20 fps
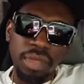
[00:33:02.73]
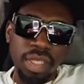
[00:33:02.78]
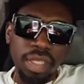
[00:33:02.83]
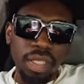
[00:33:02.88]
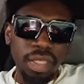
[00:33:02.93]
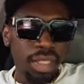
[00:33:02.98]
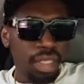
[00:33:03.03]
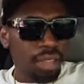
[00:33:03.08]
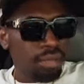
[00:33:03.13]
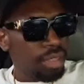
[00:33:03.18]

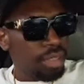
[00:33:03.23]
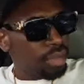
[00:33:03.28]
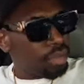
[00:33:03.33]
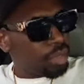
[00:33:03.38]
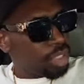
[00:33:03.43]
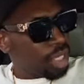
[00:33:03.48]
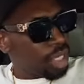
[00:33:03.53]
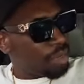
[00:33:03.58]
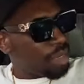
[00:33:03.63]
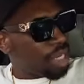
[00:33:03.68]
Yeah man,
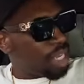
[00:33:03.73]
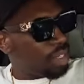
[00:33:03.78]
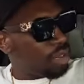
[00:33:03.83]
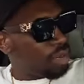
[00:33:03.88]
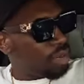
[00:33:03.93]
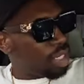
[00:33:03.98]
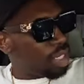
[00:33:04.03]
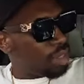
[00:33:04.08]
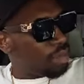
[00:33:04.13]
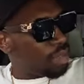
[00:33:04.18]
would I buy the
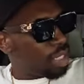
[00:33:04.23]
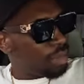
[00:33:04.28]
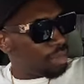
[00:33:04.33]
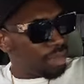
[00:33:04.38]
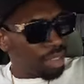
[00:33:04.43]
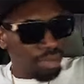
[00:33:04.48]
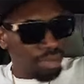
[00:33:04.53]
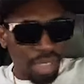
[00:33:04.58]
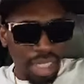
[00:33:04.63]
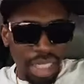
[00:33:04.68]
whole of my
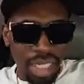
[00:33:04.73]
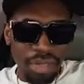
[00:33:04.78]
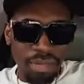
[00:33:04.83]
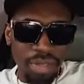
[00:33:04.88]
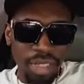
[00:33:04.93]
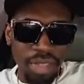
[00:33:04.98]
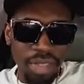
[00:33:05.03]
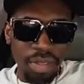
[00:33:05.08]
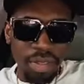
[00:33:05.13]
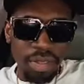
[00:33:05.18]
baby mother in
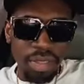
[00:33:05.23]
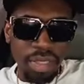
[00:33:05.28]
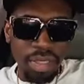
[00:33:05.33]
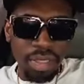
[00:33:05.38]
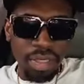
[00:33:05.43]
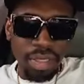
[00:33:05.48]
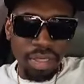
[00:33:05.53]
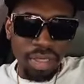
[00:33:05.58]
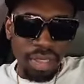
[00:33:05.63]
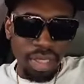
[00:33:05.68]
my house?
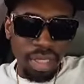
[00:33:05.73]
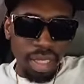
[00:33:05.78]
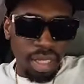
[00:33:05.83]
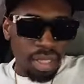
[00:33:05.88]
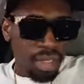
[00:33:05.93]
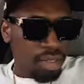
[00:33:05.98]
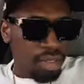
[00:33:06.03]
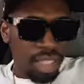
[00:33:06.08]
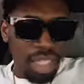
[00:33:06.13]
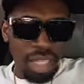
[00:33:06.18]

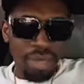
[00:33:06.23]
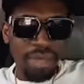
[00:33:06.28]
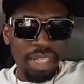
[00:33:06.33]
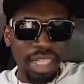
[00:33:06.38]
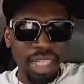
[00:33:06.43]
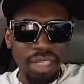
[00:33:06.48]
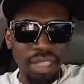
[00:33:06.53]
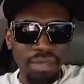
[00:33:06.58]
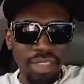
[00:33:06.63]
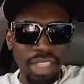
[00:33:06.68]
Whether me
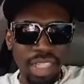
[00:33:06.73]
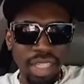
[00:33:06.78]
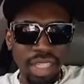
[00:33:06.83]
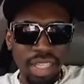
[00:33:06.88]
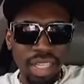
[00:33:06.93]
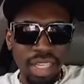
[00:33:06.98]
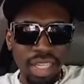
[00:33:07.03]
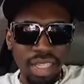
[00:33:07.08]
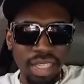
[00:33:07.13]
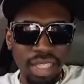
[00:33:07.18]
and them chatter
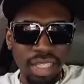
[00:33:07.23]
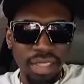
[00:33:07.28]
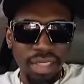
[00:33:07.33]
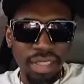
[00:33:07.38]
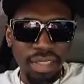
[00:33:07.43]
or not.